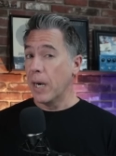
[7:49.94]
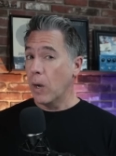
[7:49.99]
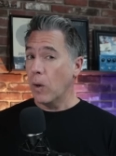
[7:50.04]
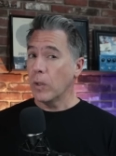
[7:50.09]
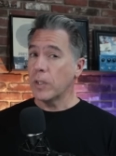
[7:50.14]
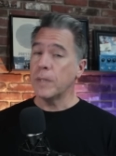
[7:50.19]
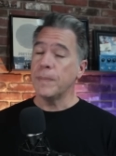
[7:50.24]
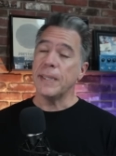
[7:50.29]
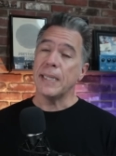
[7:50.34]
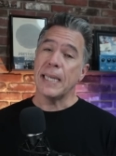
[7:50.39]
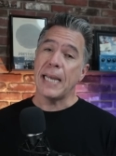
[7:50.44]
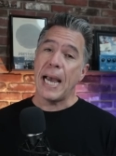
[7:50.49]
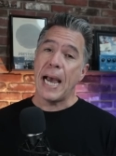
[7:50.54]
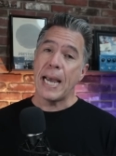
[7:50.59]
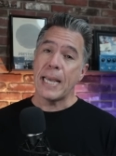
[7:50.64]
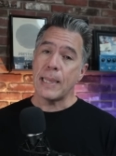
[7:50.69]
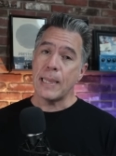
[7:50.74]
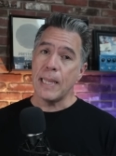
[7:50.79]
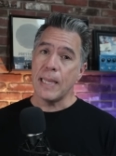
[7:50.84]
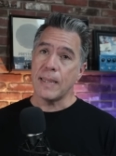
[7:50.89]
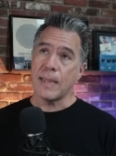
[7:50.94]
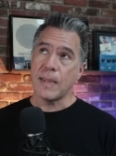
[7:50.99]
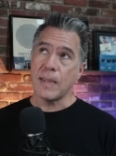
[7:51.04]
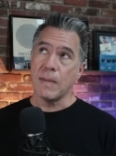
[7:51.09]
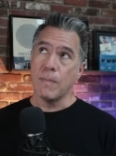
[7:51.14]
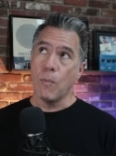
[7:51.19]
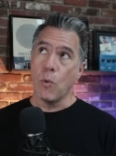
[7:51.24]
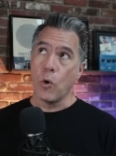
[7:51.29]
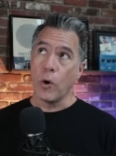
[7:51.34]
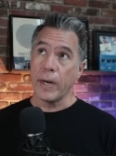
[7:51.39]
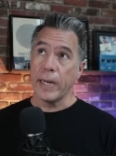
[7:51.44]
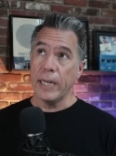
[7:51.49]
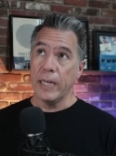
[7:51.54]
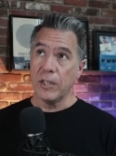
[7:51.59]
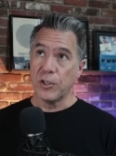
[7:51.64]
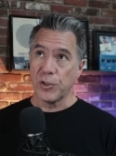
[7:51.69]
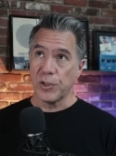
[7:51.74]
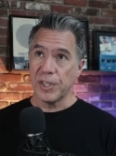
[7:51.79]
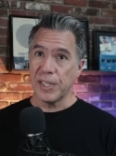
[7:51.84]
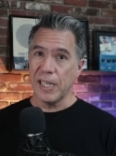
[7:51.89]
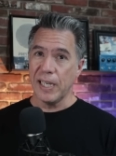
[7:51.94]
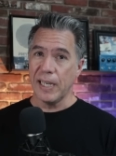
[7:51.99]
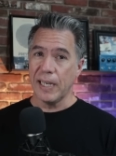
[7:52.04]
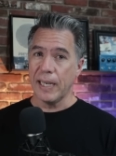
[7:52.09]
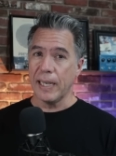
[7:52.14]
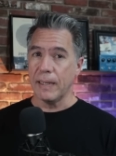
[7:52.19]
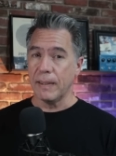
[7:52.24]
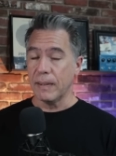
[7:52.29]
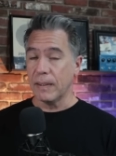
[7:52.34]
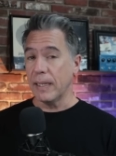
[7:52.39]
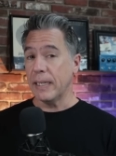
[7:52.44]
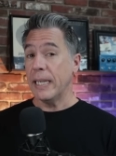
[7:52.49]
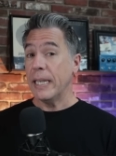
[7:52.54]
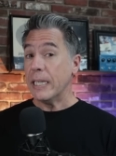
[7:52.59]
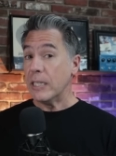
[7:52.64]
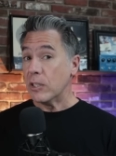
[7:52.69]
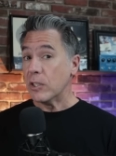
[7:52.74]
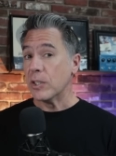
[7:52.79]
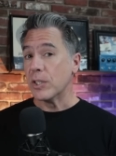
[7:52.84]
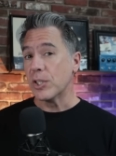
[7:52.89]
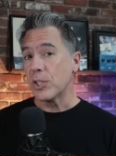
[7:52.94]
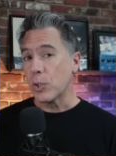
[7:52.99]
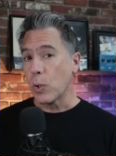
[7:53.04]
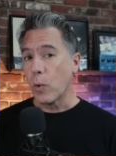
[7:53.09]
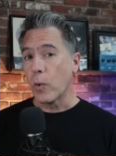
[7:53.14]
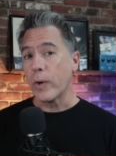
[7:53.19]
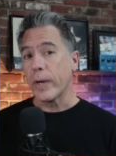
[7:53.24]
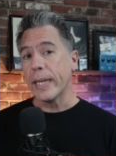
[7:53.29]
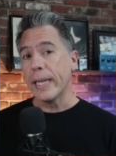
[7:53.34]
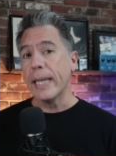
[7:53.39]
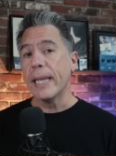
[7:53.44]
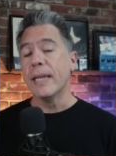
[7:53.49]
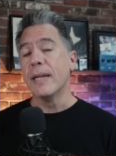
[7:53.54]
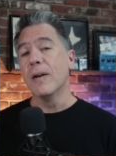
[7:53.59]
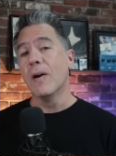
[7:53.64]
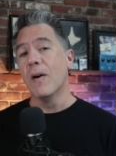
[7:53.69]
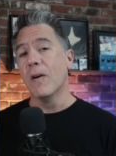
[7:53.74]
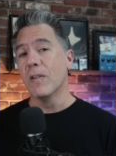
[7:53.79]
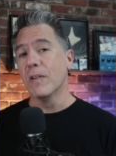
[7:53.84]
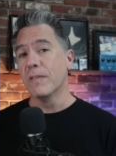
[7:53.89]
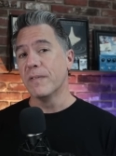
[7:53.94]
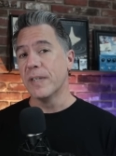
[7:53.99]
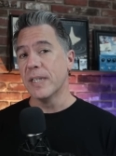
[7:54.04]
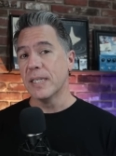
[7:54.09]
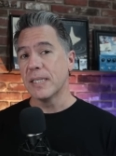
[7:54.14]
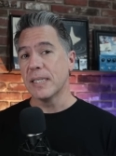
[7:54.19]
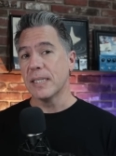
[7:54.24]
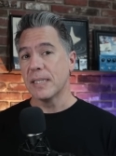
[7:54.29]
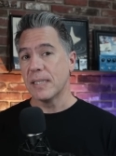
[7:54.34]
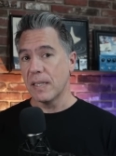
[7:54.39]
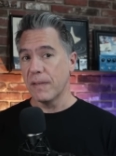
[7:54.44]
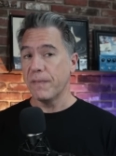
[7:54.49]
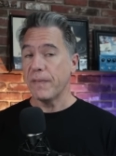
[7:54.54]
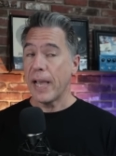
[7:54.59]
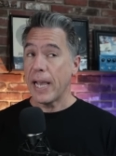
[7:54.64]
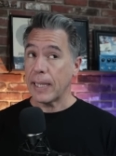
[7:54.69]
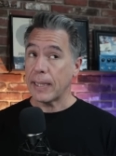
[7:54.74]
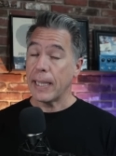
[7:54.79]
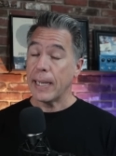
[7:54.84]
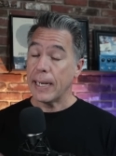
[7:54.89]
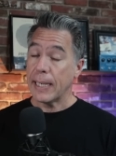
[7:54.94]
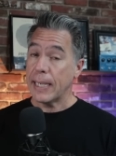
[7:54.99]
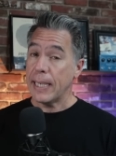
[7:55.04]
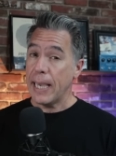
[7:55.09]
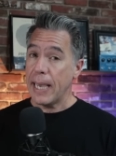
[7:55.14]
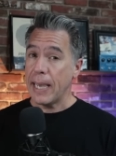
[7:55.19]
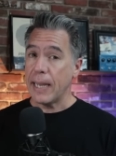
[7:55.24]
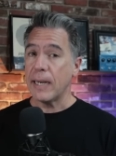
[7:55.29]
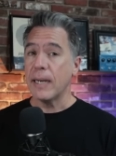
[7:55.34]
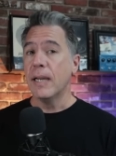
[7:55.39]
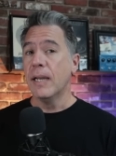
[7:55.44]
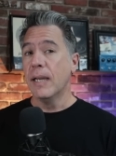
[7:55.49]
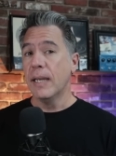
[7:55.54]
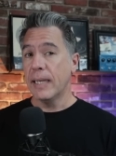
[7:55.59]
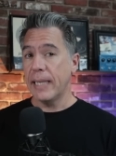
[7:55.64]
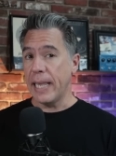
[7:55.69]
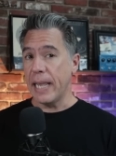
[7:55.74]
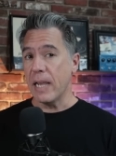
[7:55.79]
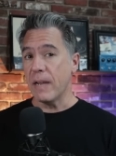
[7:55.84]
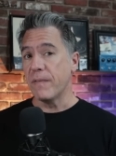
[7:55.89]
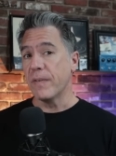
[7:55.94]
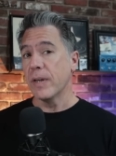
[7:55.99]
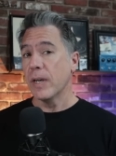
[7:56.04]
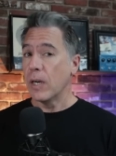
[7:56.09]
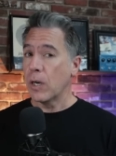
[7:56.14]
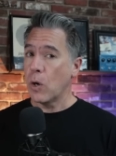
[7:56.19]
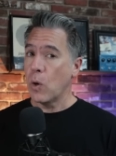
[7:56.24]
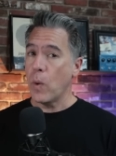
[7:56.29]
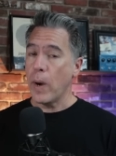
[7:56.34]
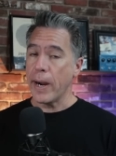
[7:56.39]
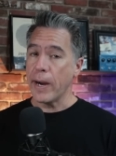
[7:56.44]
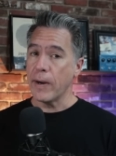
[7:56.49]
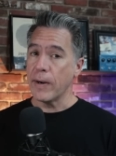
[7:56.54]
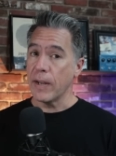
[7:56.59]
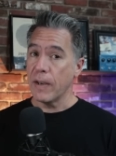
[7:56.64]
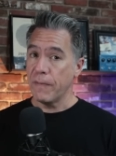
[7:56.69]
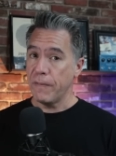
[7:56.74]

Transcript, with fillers: But ultimately, I think that the more interesting and hidden story in all of this is the fact that, again, Canva acquired